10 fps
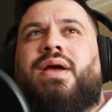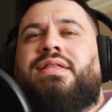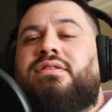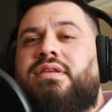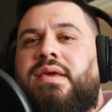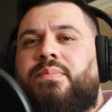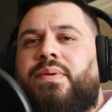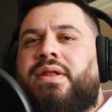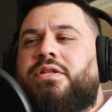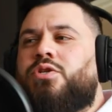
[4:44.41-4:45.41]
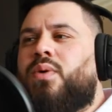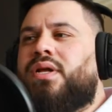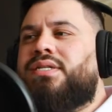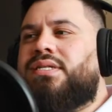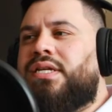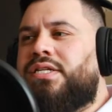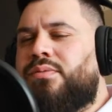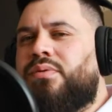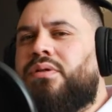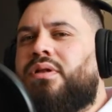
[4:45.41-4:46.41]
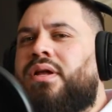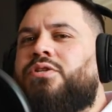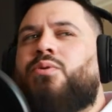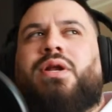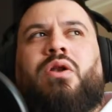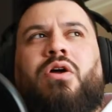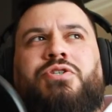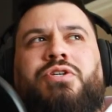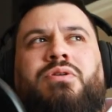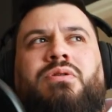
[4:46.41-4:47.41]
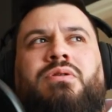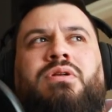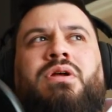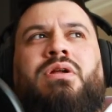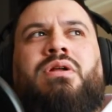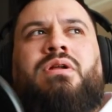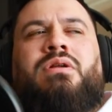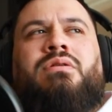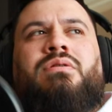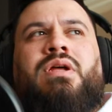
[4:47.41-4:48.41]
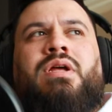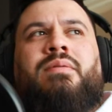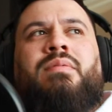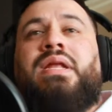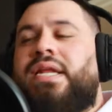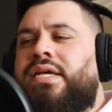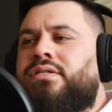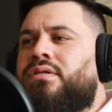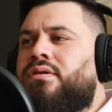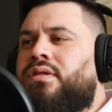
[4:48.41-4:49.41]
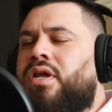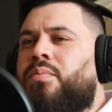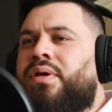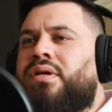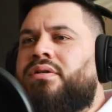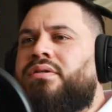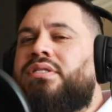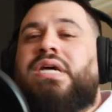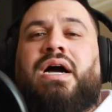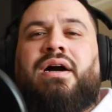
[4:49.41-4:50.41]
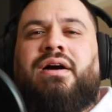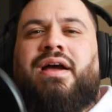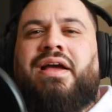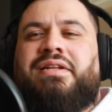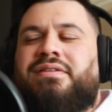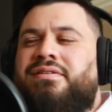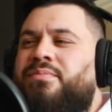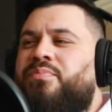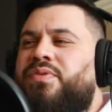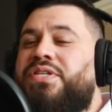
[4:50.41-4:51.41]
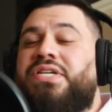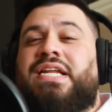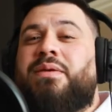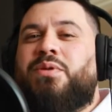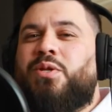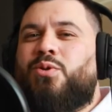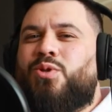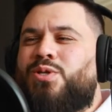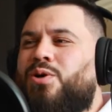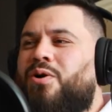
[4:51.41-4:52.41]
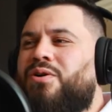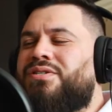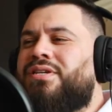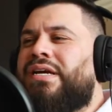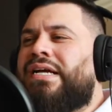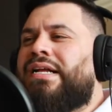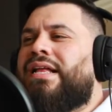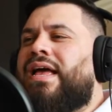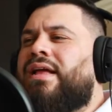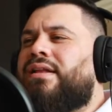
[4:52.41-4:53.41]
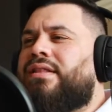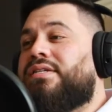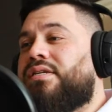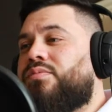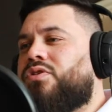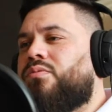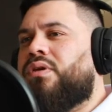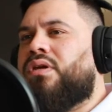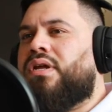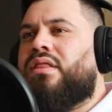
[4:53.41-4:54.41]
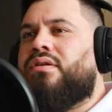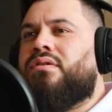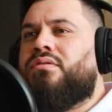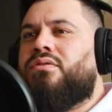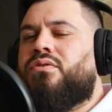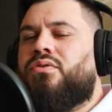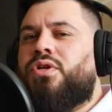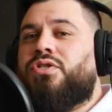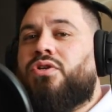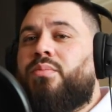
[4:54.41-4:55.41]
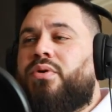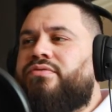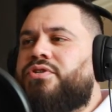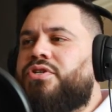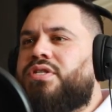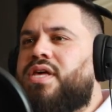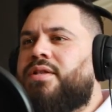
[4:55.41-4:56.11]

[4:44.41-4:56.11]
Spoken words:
deep, and it's quite sensible, and it's quite logical lyrics that are being sung and screamed into the songs. And this seems to be another good example of just that.